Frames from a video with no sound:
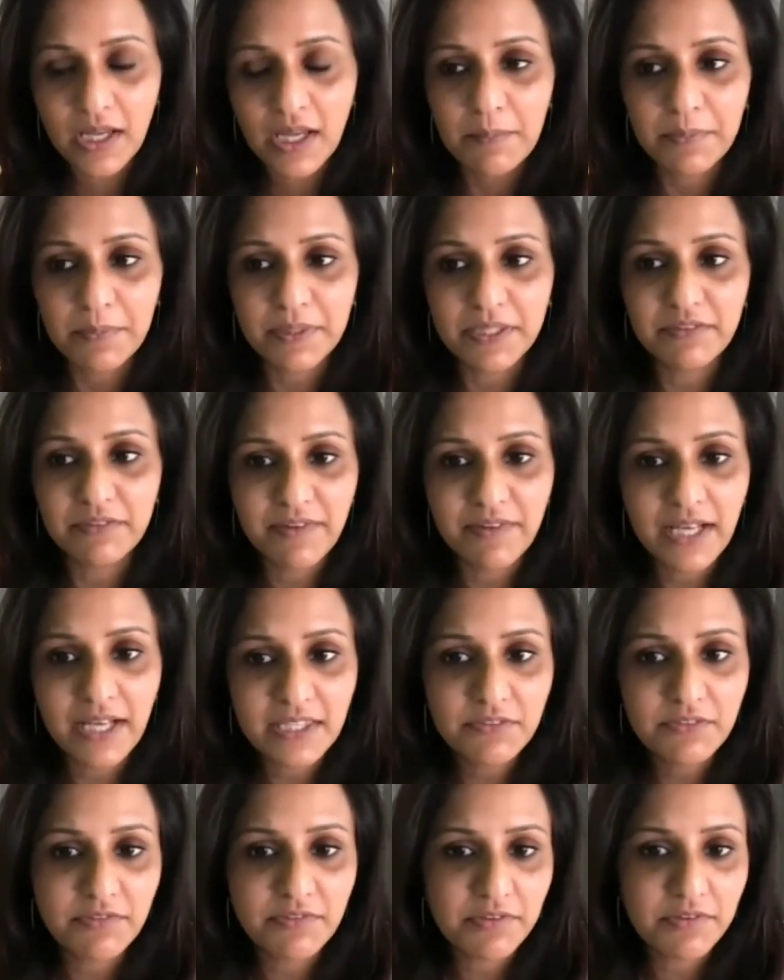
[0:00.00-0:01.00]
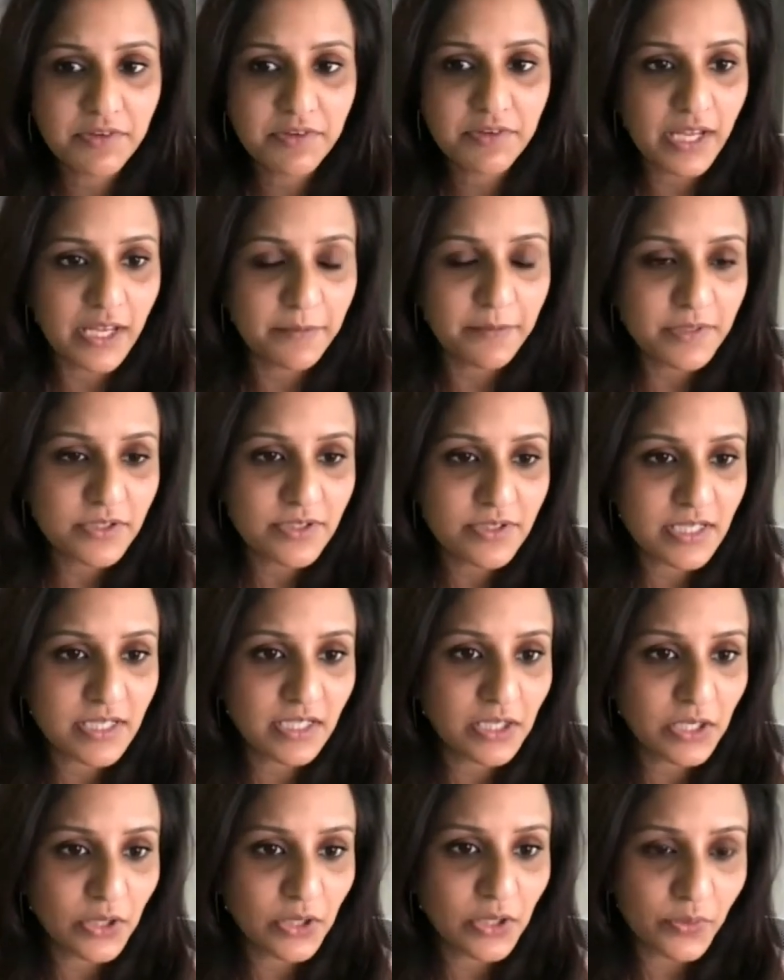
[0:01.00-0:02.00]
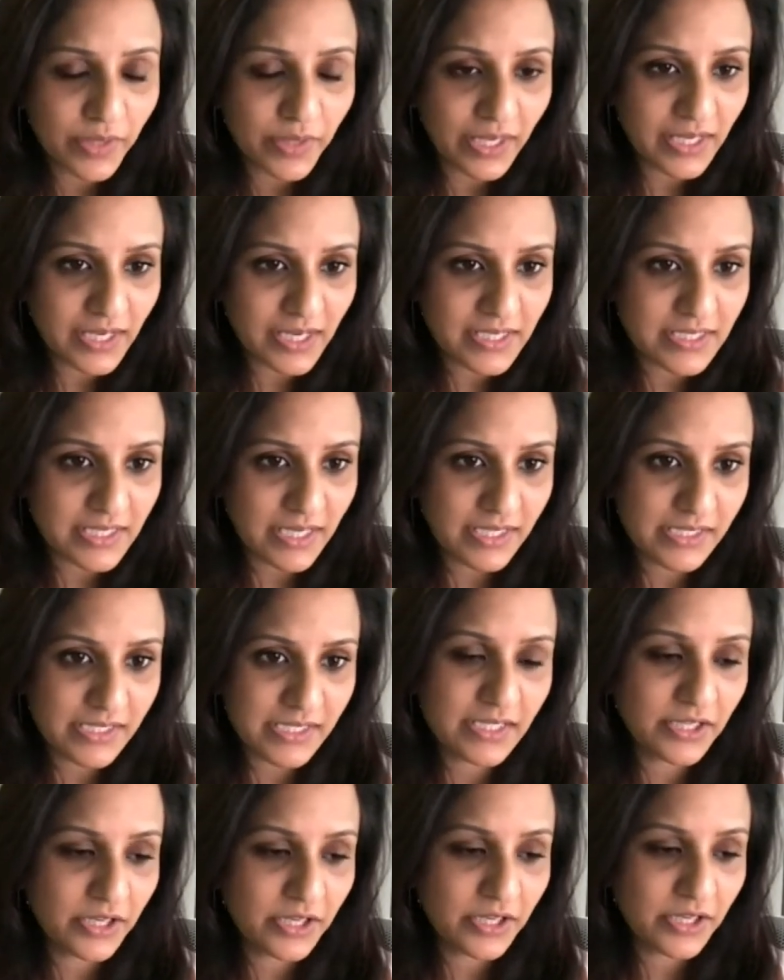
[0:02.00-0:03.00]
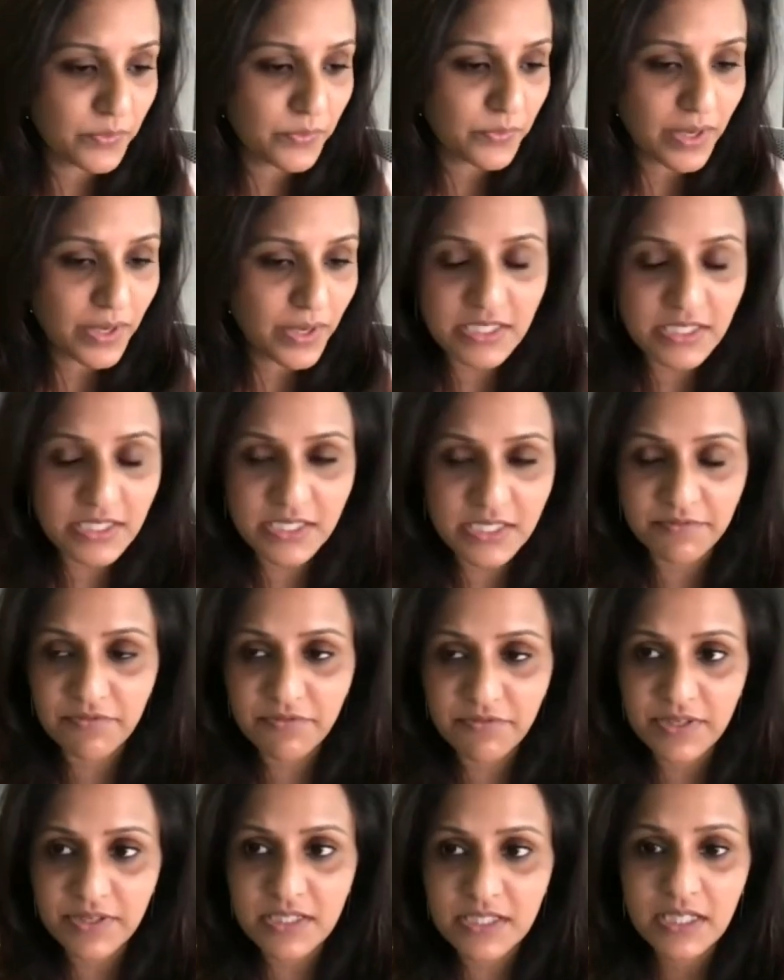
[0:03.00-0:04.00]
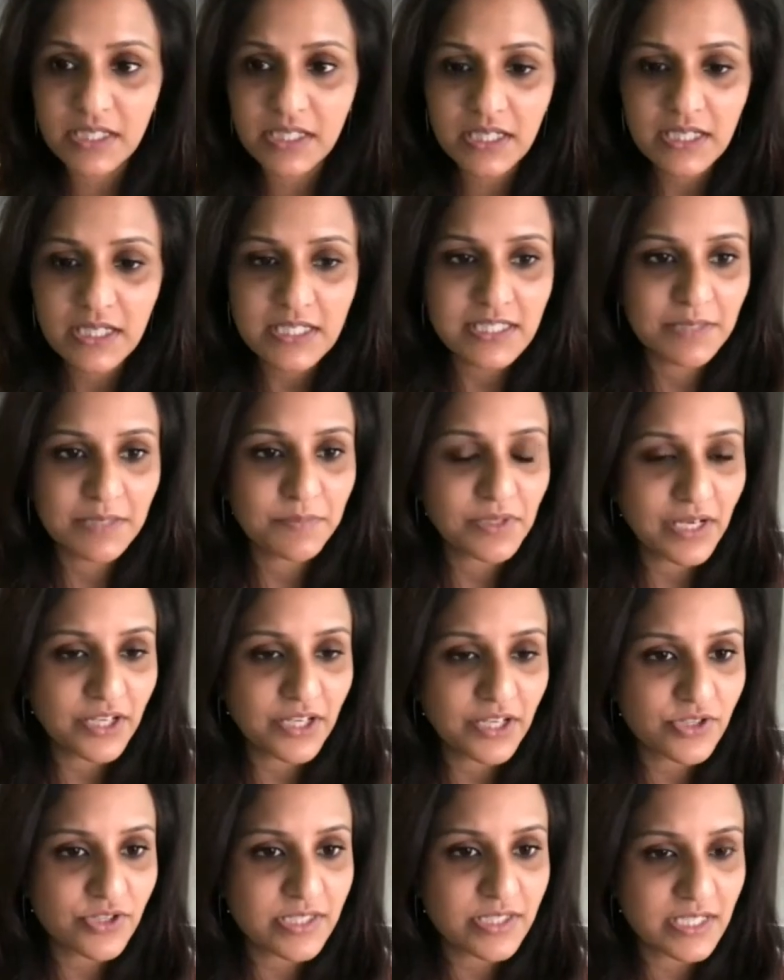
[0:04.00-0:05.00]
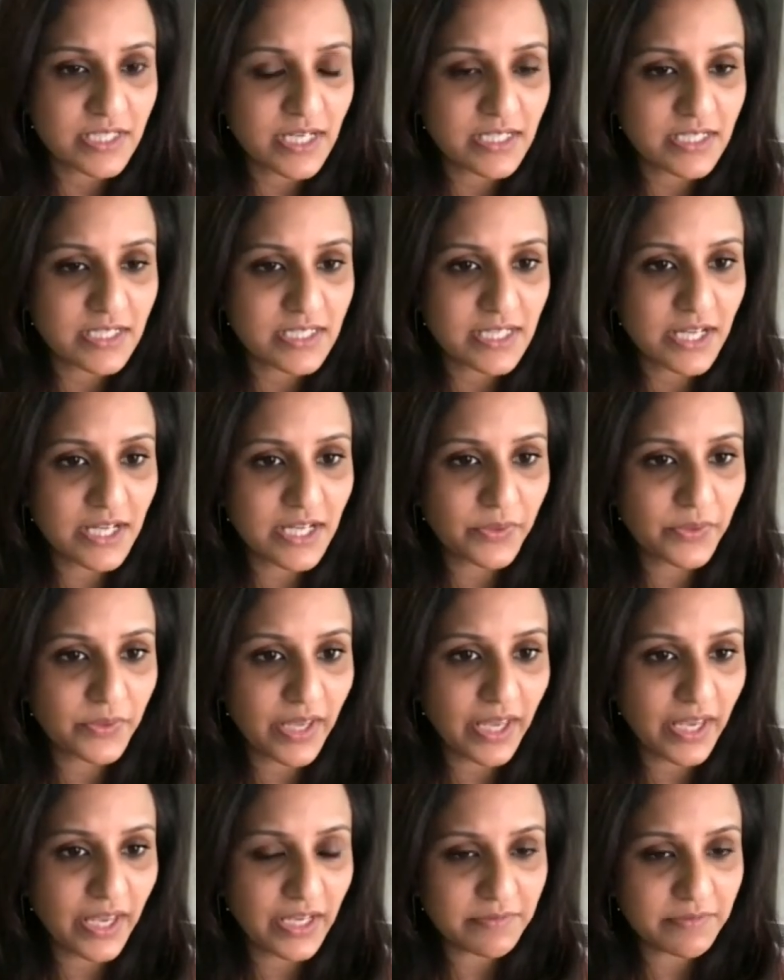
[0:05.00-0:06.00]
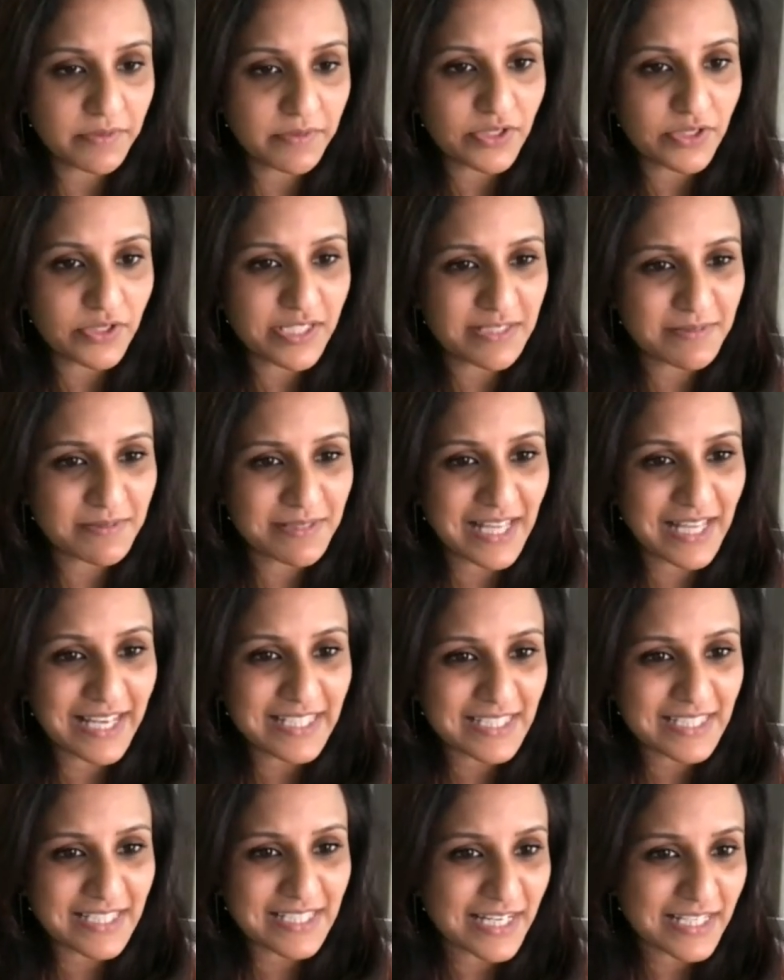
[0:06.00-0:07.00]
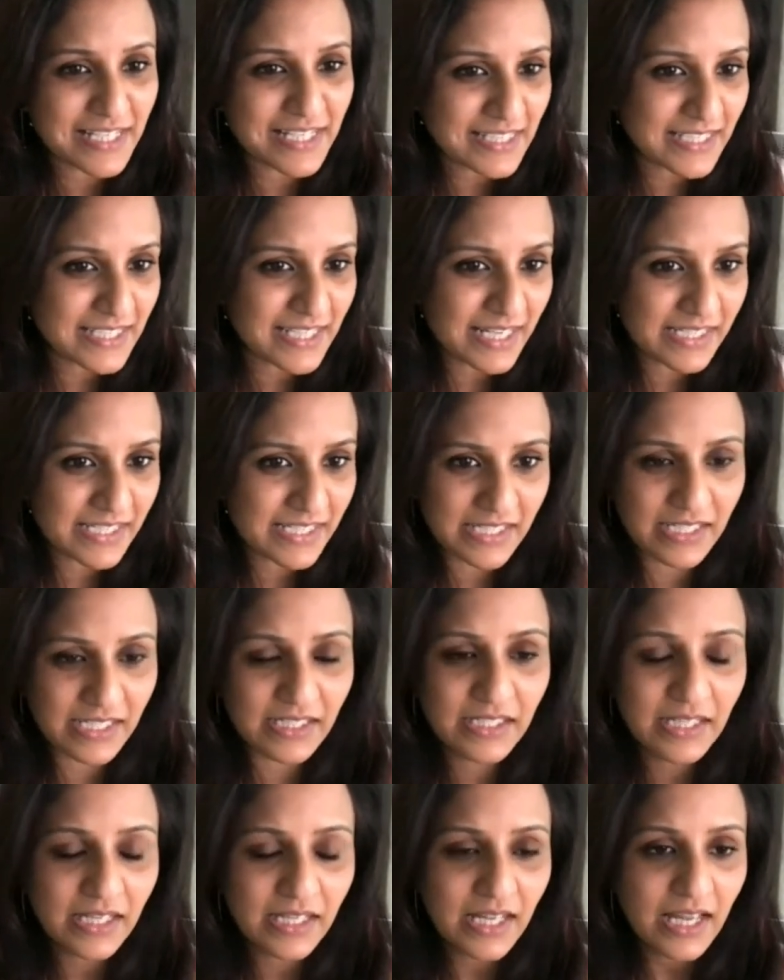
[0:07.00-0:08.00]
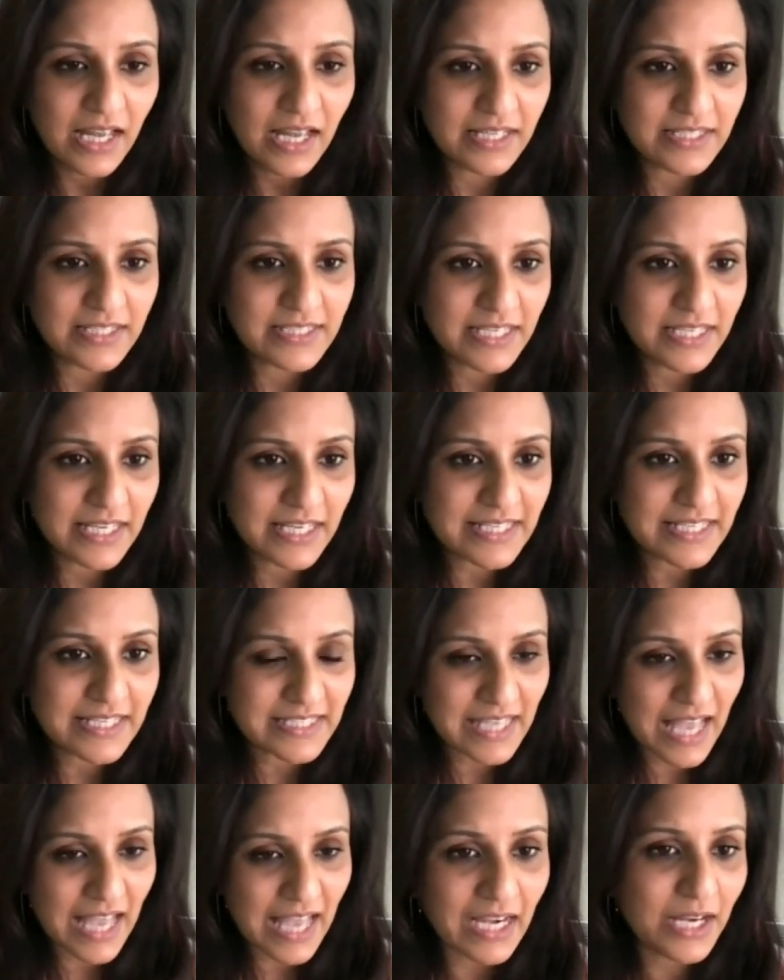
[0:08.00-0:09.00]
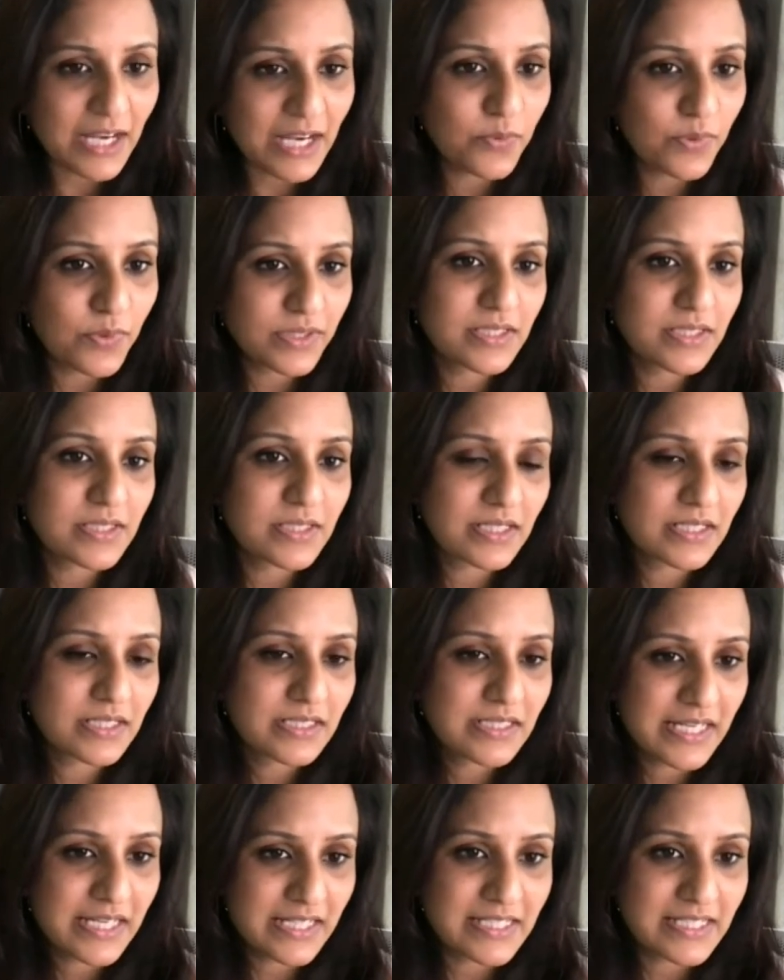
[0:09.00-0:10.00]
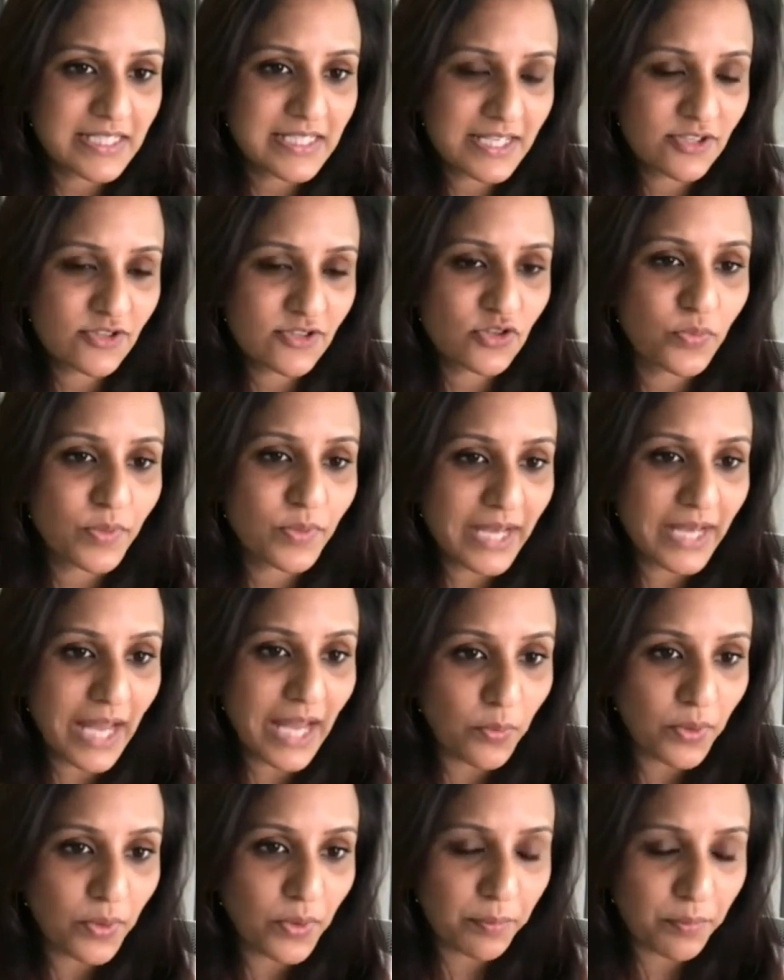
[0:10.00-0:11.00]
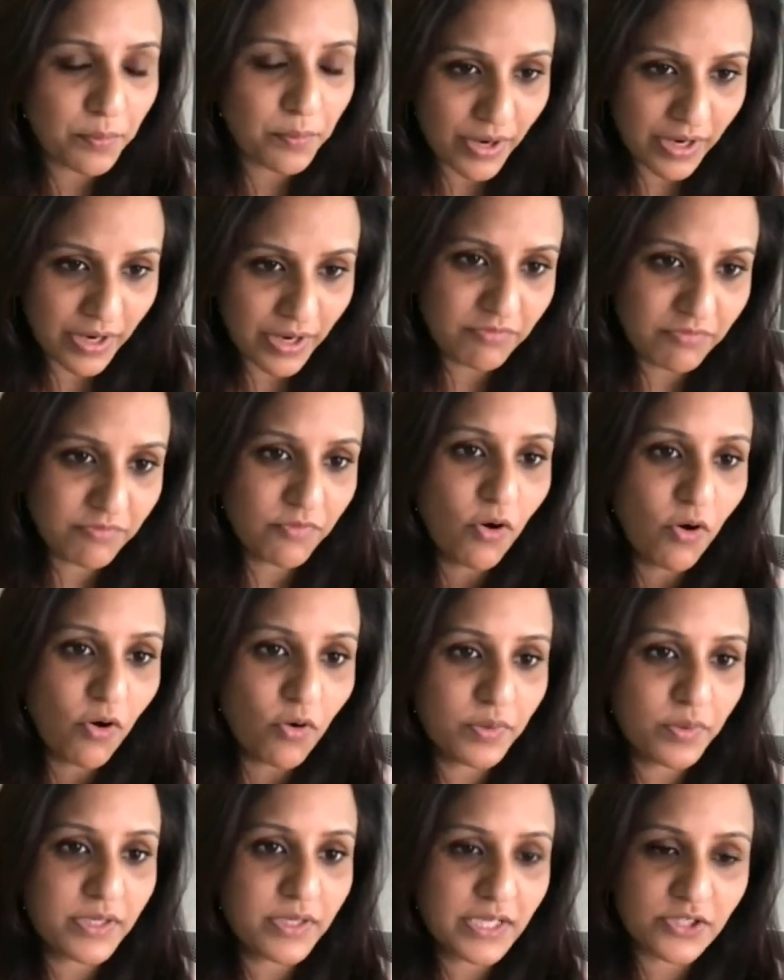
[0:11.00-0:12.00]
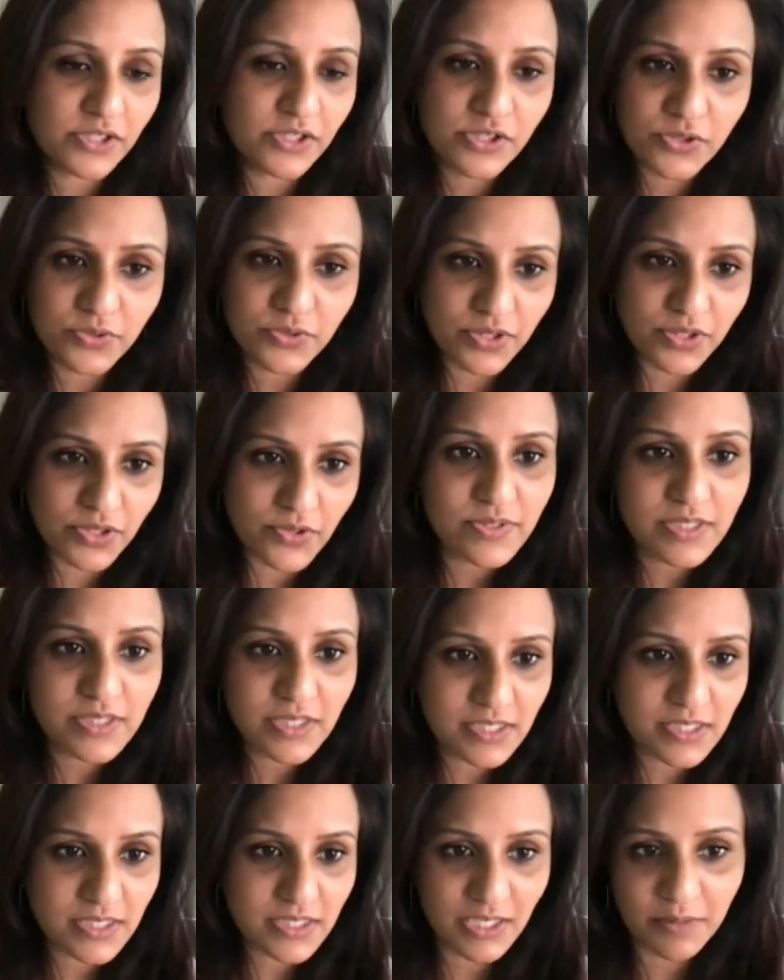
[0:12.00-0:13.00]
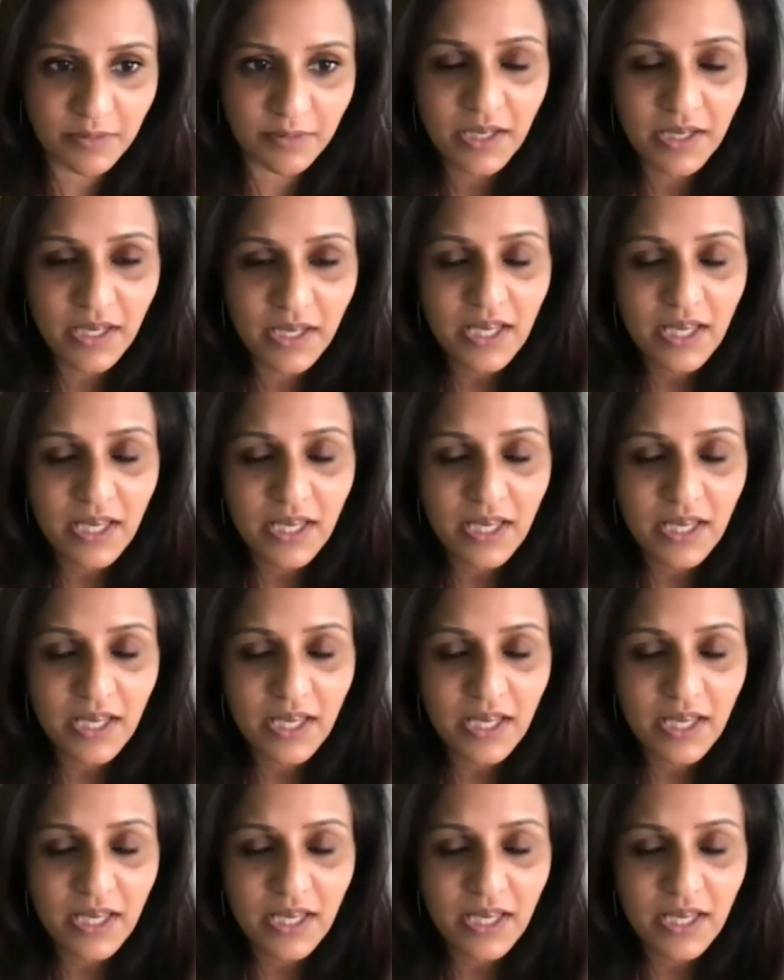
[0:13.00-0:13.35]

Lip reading: But the fact that we were able to start looking at our data, run different simulations and understand, okay, slice and dice the data and see exactly what data set do we now want to bring forward into the new system.